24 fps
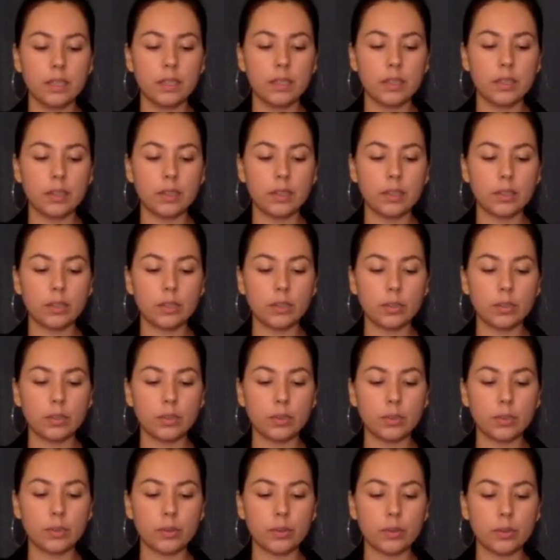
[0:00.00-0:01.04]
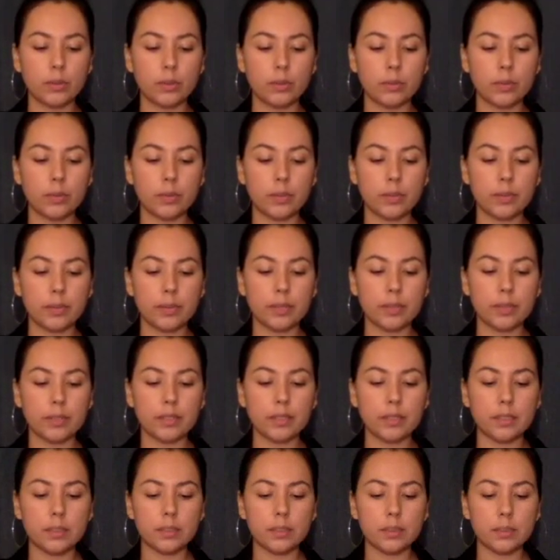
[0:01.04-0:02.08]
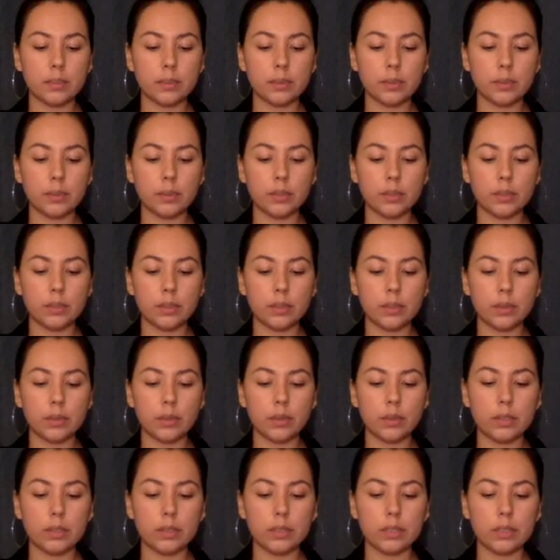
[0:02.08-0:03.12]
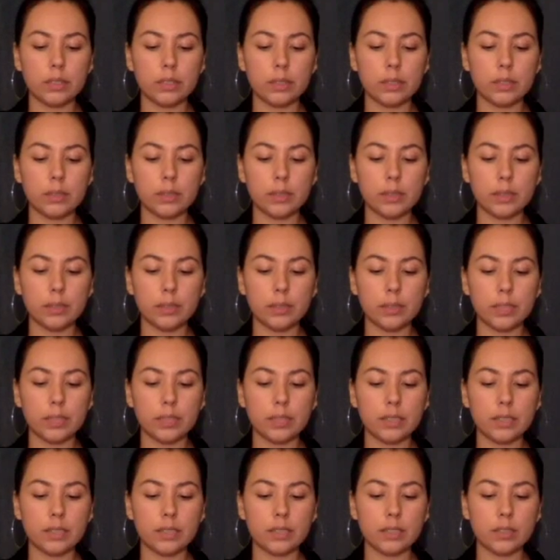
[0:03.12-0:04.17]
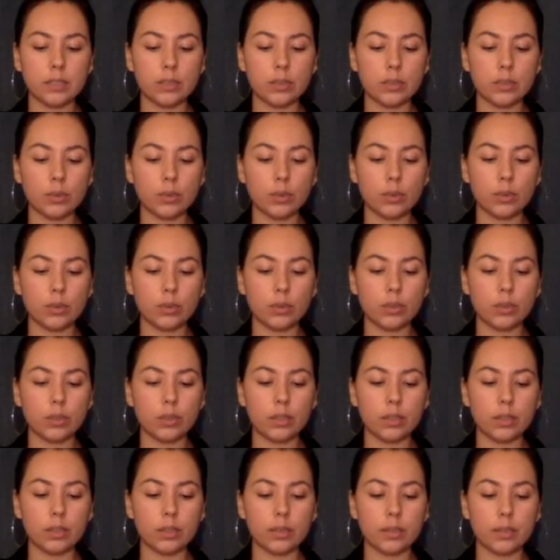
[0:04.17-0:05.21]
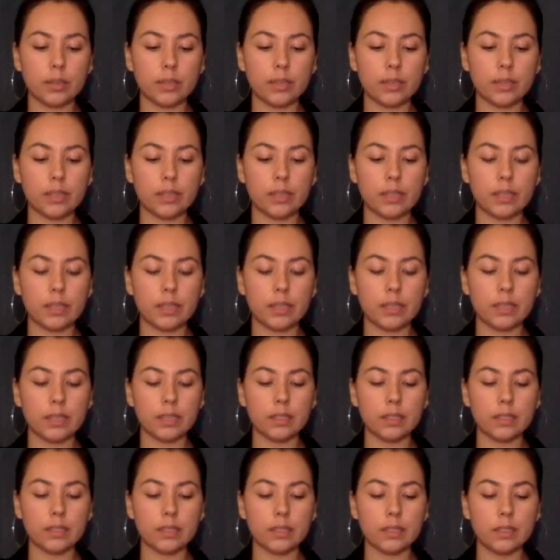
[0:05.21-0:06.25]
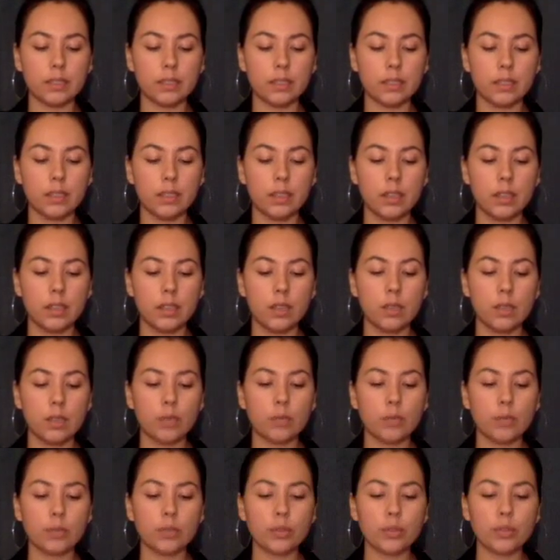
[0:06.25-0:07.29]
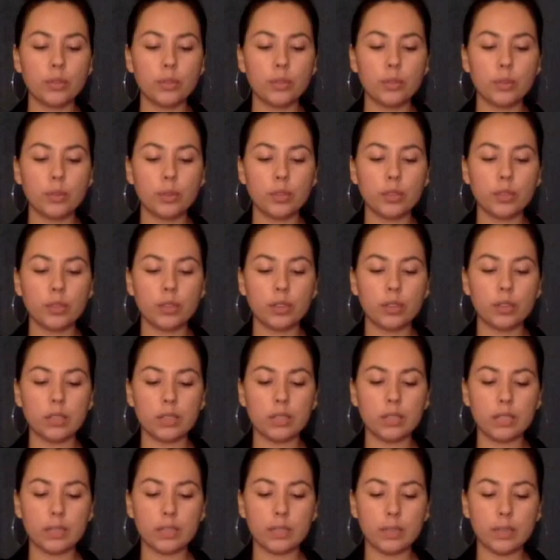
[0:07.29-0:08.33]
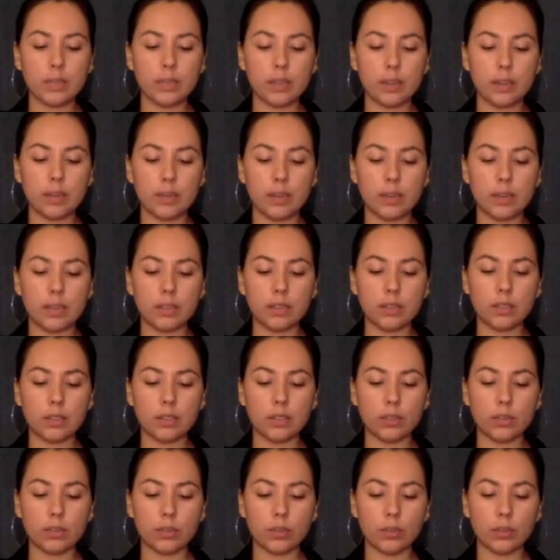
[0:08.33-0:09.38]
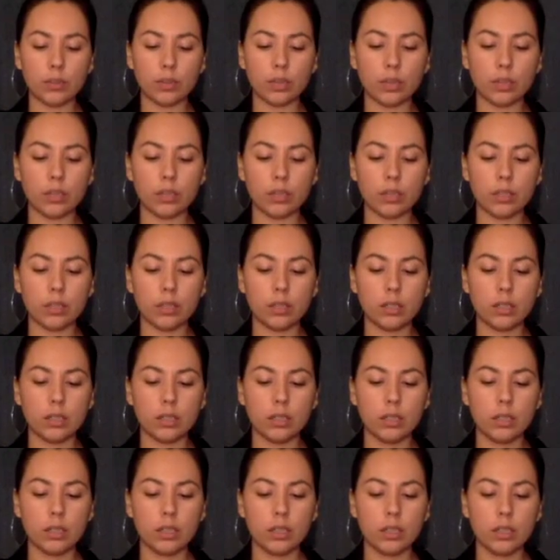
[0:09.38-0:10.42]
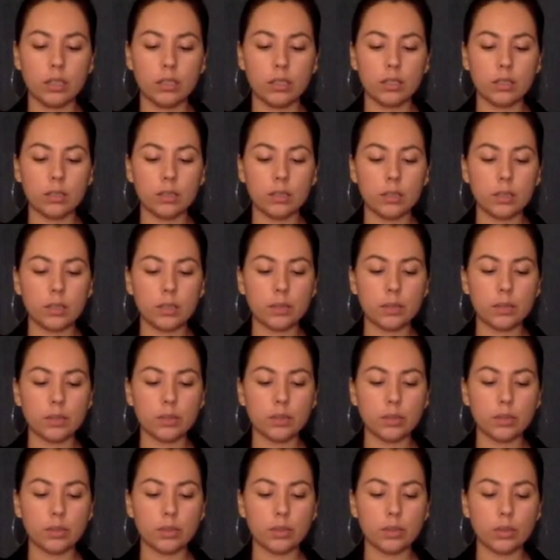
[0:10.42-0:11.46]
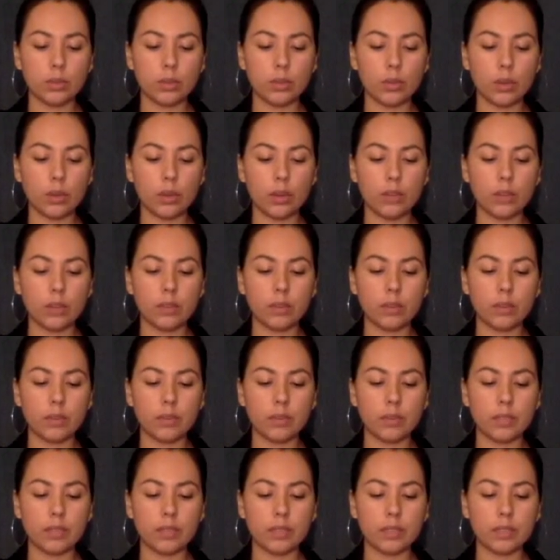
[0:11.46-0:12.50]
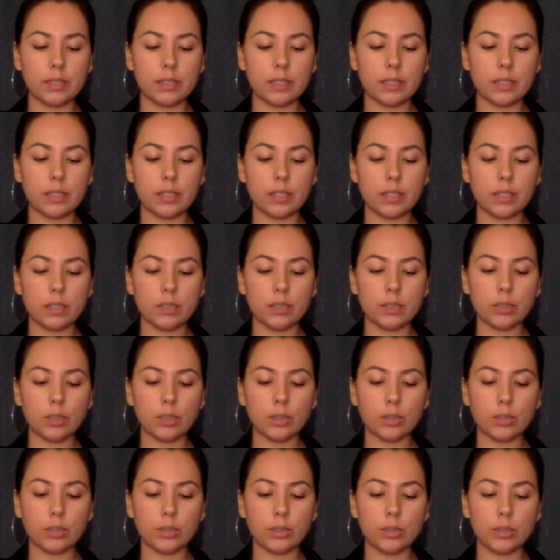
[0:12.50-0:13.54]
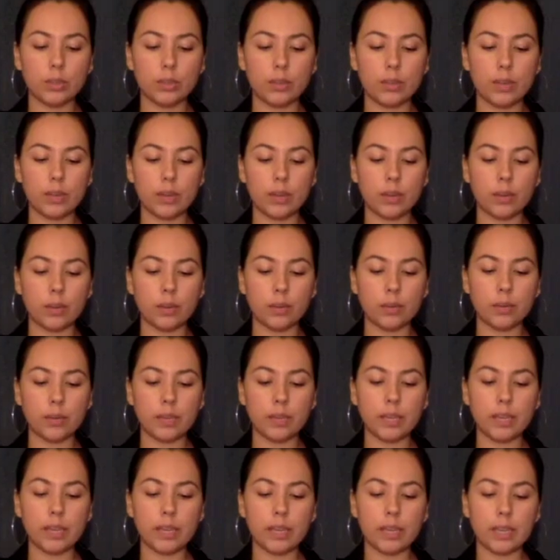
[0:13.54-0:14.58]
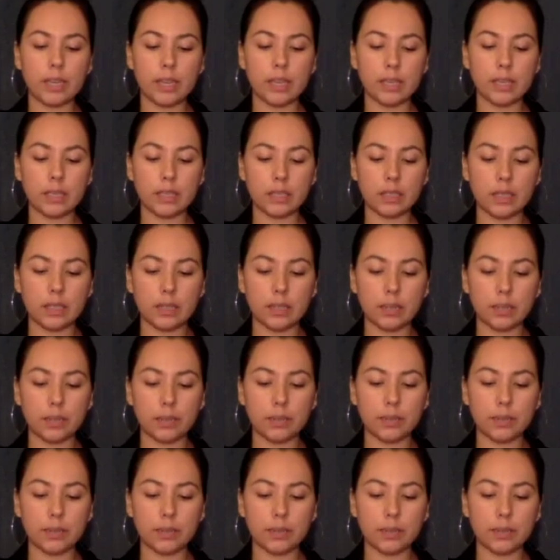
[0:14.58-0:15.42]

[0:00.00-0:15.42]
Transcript: There are triple bunk beds, but we do not want to sleep there because it is too cold on the beds at night. Most of the boys are sleeping on mats on the floor. Sometimes the water from the ventilator comes close to the mat where B and K sleep.